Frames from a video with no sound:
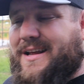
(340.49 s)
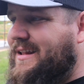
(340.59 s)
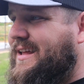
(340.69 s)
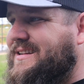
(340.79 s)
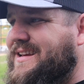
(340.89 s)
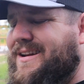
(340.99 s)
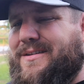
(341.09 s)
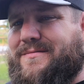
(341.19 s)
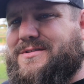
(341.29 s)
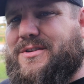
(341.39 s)
I like to get
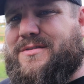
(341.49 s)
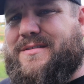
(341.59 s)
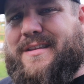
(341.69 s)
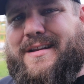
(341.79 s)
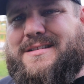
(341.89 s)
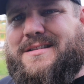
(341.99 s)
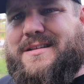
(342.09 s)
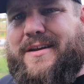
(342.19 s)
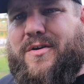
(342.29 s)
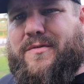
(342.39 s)
on certain things and
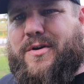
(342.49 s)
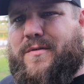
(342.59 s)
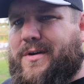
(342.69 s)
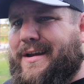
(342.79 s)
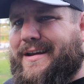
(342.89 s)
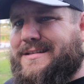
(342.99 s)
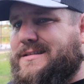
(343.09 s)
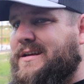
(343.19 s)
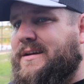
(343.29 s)
say it over and over, I guess.